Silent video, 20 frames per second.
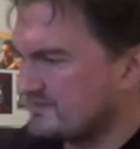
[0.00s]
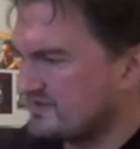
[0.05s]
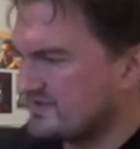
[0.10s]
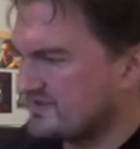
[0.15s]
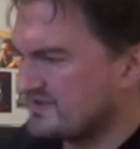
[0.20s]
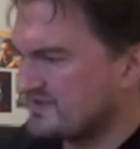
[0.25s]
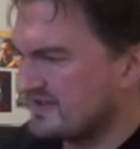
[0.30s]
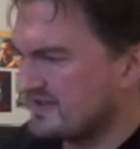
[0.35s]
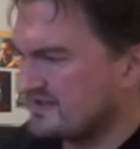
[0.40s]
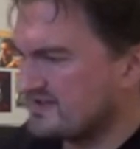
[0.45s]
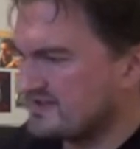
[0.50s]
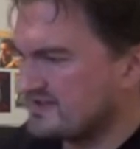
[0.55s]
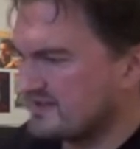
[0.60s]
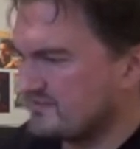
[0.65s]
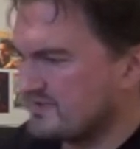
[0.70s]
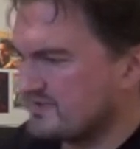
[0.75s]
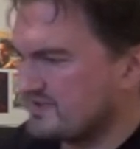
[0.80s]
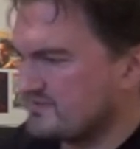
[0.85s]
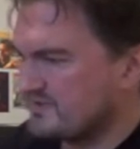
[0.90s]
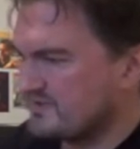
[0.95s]
Mr. Skin
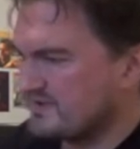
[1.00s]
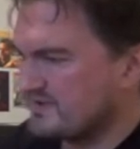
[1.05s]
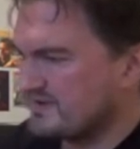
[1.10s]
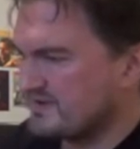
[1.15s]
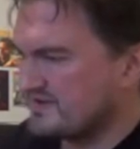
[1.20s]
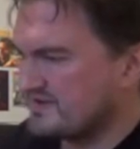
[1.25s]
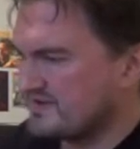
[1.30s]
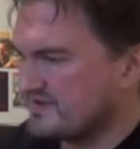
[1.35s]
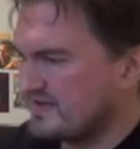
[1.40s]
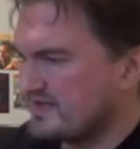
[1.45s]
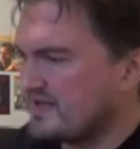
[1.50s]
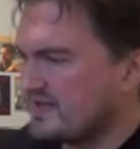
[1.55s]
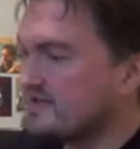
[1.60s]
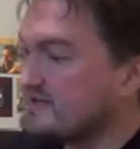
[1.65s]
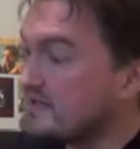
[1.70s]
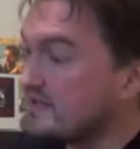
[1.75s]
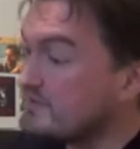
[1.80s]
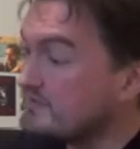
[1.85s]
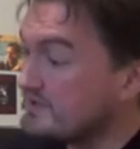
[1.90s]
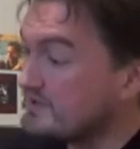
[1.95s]
celebrates Porky's in the
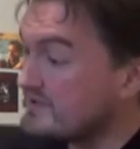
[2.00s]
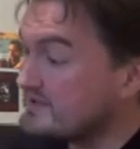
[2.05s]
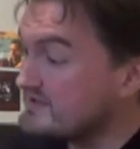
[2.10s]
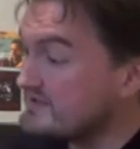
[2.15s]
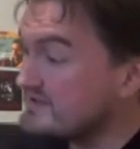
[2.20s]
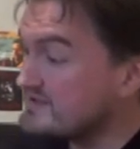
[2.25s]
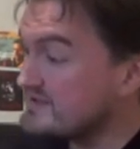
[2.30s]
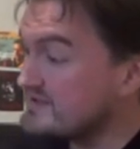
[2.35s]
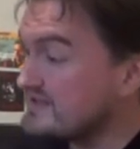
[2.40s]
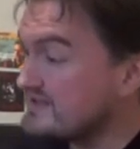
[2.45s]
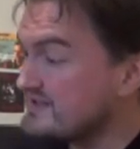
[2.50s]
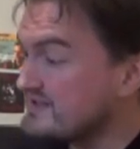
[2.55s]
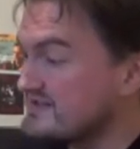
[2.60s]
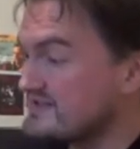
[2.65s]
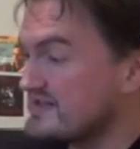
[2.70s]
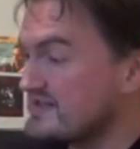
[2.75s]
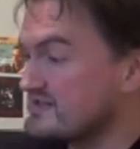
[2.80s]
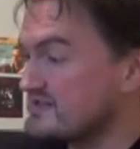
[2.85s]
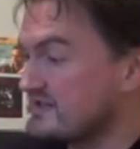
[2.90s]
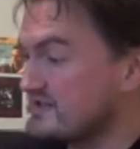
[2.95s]
heyday of the 80s teen
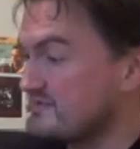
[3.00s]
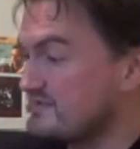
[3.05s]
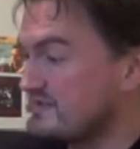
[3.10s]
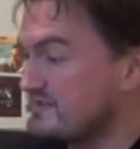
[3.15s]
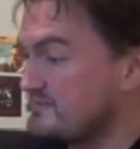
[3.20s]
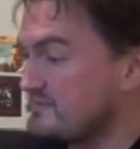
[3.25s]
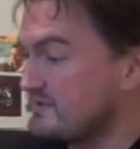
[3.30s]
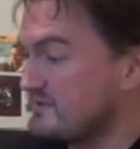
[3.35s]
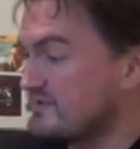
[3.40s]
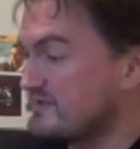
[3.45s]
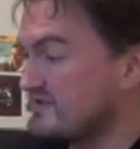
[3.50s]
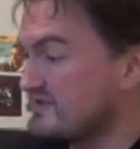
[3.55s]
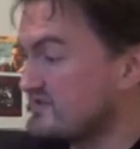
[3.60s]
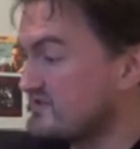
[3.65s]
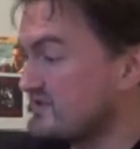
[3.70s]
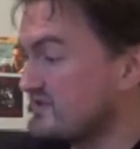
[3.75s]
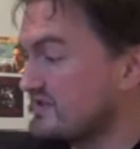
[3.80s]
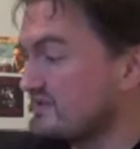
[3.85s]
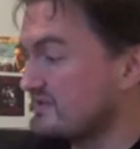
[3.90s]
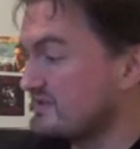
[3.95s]
sex comedy, Porky's
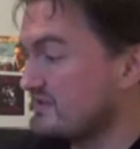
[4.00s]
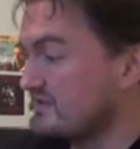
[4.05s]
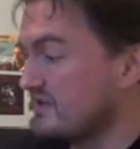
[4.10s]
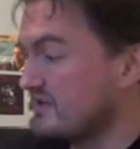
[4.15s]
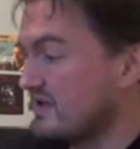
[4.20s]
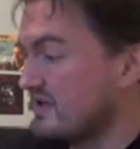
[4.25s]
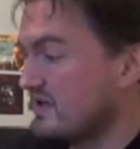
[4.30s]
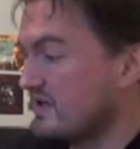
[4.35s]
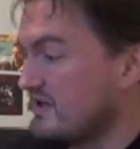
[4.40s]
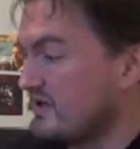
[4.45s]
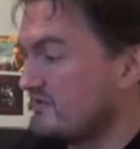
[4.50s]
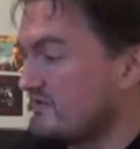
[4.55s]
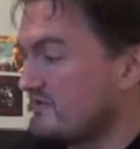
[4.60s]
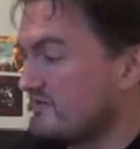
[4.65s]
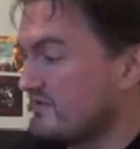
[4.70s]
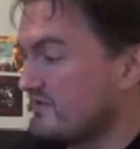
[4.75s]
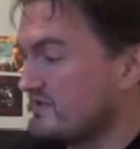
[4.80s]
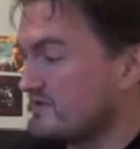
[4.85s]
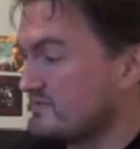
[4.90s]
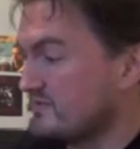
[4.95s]
Trail Wheel.
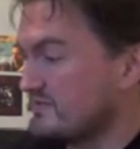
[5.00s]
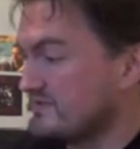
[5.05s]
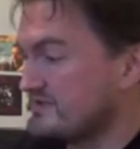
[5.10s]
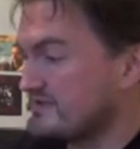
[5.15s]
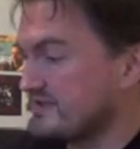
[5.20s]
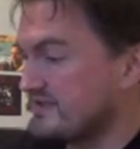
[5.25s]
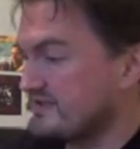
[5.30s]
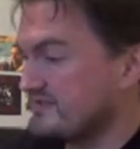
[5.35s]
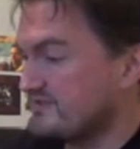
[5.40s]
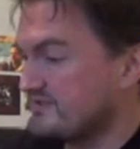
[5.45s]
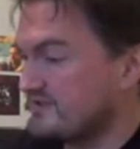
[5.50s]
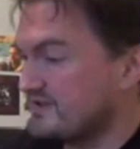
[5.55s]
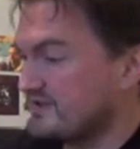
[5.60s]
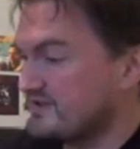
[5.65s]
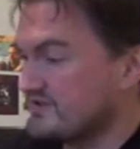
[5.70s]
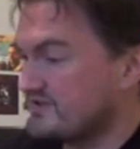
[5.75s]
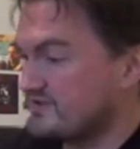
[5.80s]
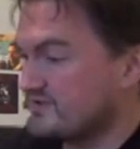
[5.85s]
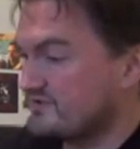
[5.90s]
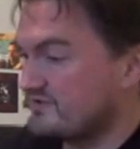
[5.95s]
Reversible sleeve
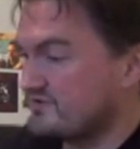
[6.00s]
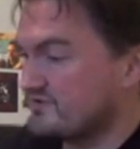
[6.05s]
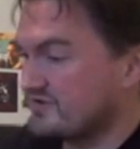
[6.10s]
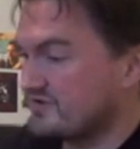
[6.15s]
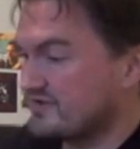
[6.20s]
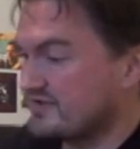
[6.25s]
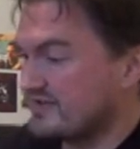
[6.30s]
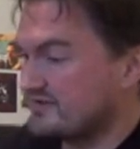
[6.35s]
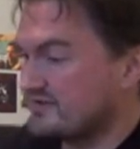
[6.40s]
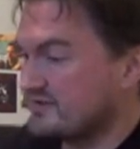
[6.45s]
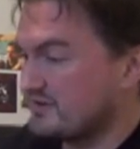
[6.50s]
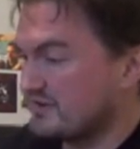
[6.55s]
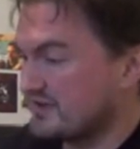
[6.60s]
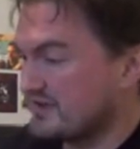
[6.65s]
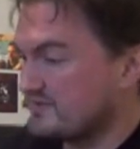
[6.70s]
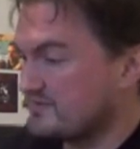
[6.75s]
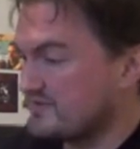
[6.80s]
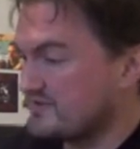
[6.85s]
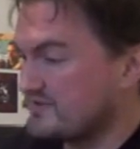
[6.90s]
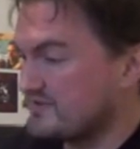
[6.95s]
featuring original and newly
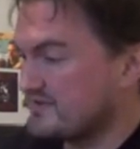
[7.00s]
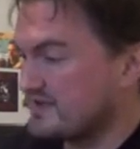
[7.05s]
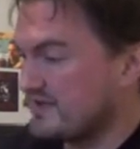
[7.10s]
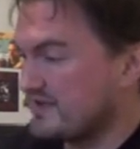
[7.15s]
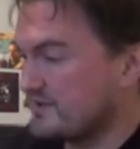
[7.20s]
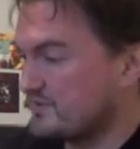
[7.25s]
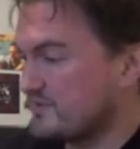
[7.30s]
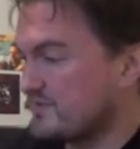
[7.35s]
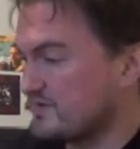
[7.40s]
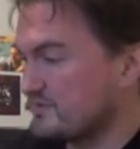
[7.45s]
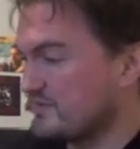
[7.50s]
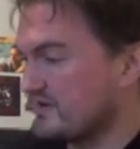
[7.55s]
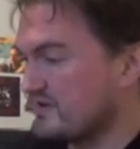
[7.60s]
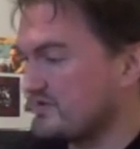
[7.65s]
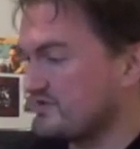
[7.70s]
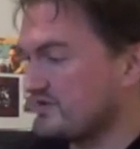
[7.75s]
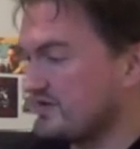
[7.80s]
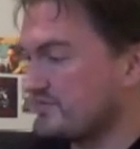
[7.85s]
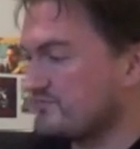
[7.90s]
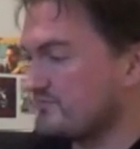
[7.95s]
commissioned artwork by
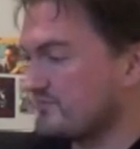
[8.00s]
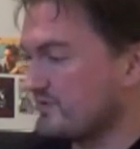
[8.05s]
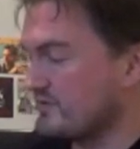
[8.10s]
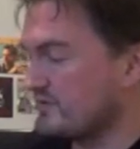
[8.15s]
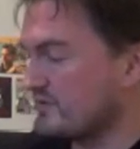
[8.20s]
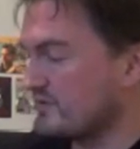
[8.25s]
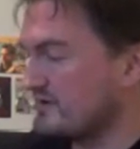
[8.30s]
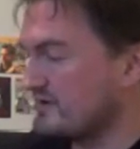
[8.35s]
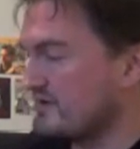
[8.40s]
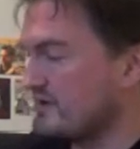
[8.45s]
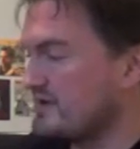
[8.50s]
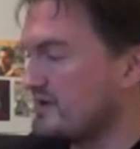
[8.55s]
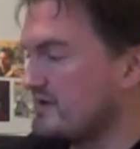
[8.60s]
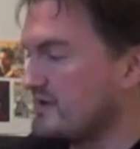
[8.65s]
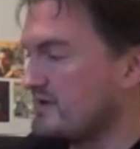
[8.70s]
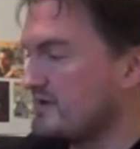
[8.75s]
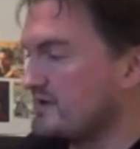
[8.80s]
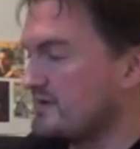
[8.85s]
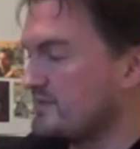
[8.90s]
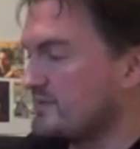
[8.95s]
Jim Rugg.
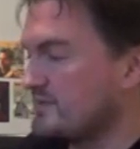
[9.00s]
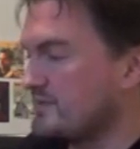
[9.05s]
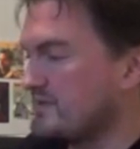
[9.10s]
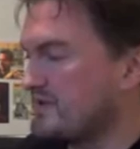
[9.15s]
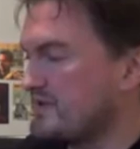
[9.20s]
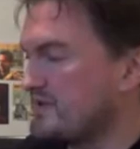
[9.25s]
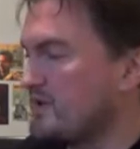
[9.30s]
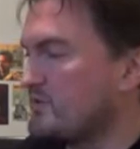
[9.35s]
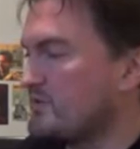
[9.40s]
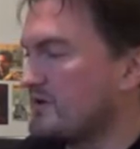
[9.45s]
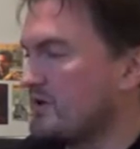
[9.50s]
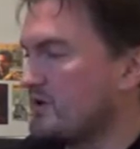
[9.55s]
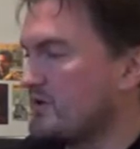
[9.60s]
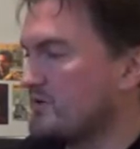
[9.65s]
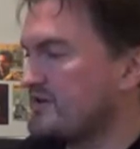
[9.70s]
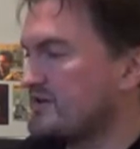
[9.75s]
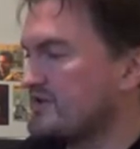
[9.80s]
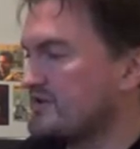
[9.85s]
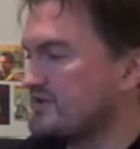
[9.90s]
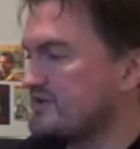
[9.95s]
Well, you know that
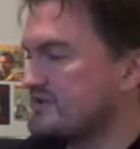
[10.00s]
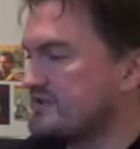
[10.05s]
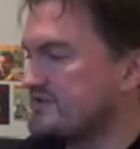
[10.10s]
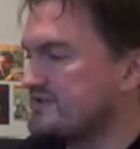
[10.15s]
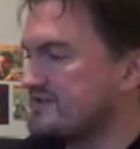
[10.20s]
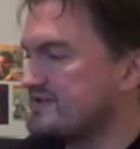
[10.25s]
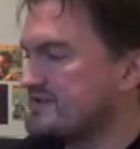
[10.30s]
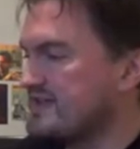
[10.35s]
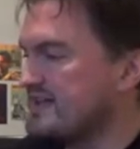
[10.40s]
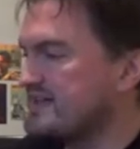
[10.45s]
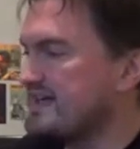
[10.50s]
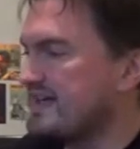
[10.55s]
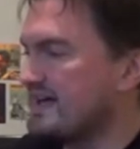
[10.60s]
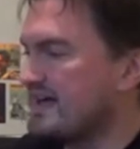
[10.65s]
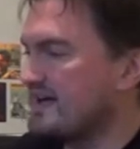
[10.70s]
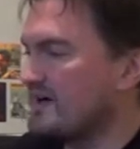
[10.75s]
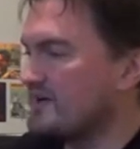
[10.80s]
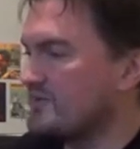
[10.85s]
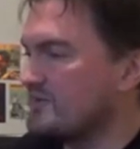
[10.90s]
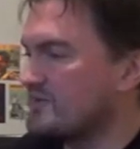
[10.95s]
already because you have to take it
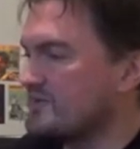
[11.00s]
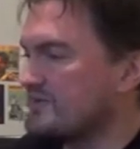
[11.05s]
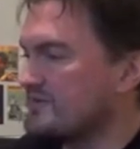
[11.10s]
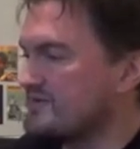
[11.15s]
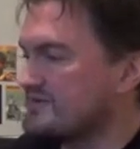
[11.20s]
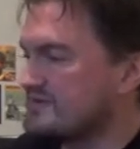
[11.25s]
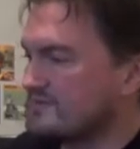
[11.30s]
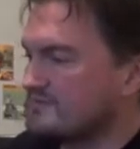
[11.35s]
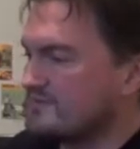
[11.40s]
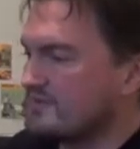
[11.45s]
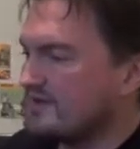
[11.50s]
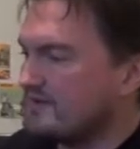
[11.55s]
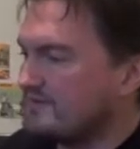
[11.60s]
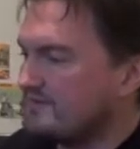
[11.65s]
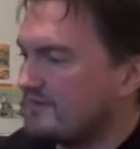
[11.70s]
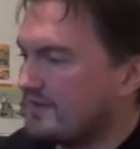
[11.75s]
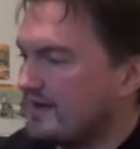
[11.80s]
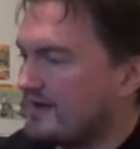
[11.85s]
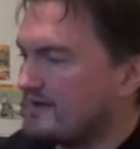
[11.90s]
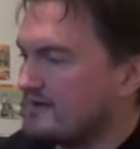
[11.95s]
out to
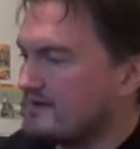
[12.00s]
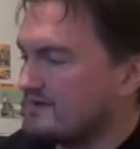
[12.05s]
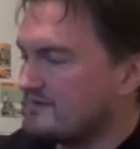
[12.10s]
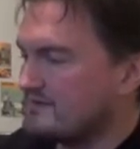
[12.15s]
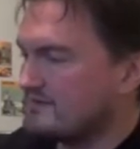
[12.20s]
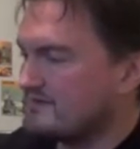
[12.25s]
read that.